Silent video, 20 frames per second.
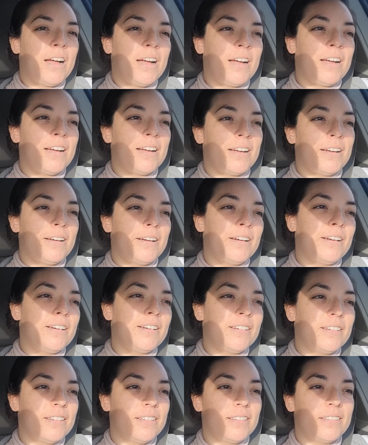
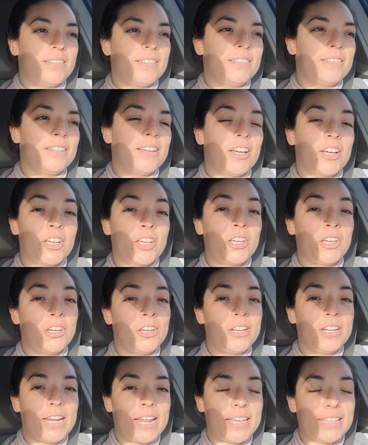uh, a
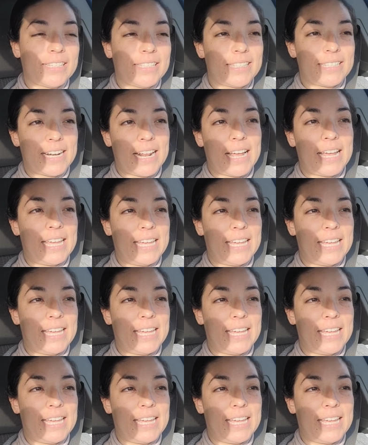good laugh.